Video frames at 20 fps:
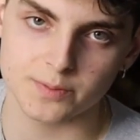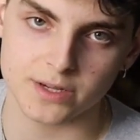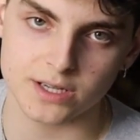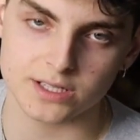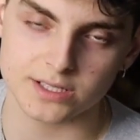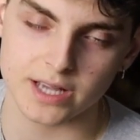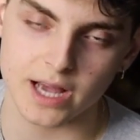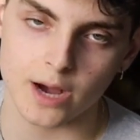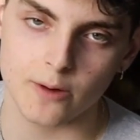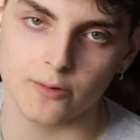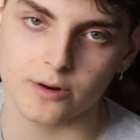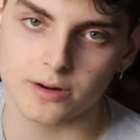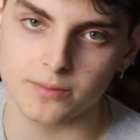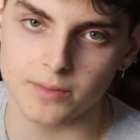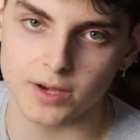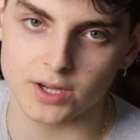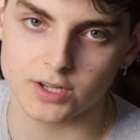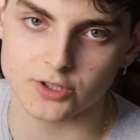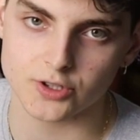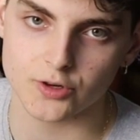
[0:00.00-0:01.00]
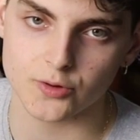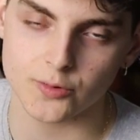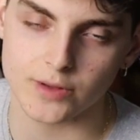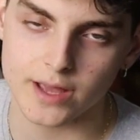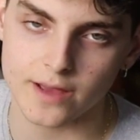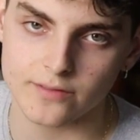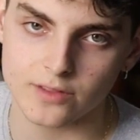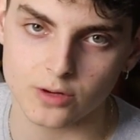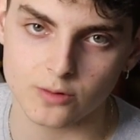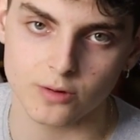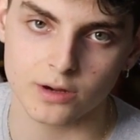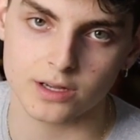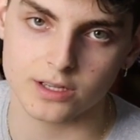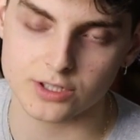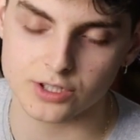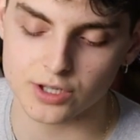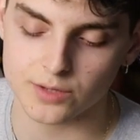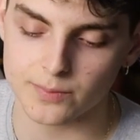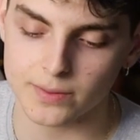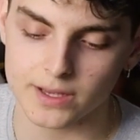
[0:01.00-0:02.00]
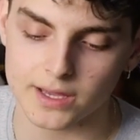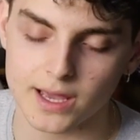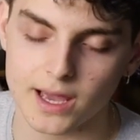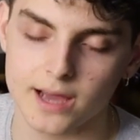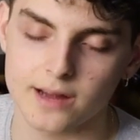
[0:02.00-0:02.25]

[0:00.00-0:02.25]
because I want to make sure we have the quick shipping